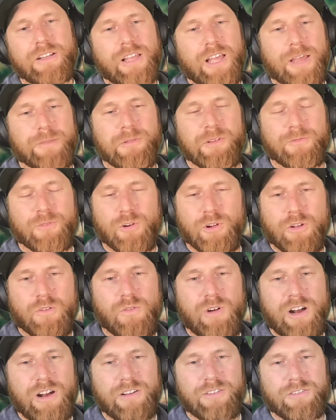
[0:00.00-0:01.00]
I mean, if it
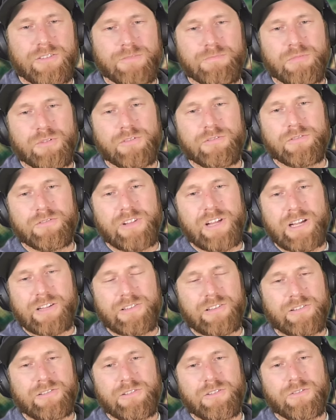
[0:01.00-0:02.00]
requires a personal
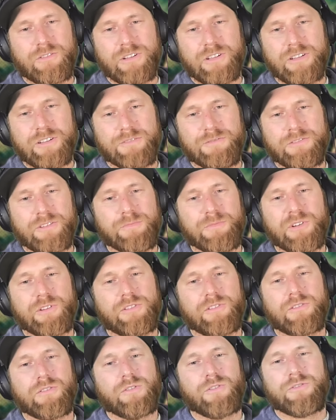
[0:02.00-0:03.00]
access token, if
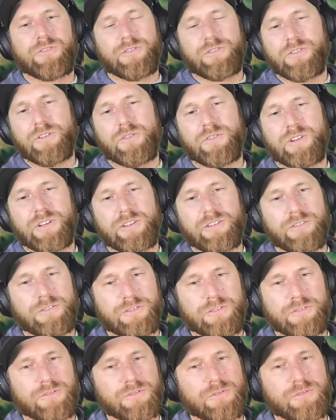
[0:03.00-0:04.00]
someone stole your token, you're
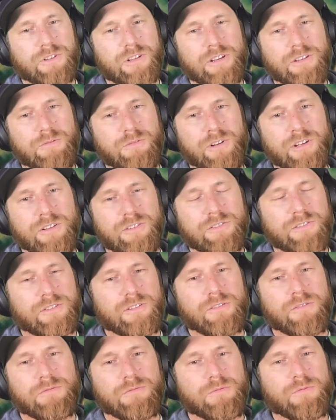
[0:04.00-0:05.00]
screwed anyway,
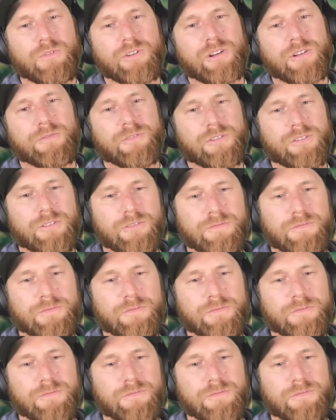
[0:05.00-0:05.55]
so whatever.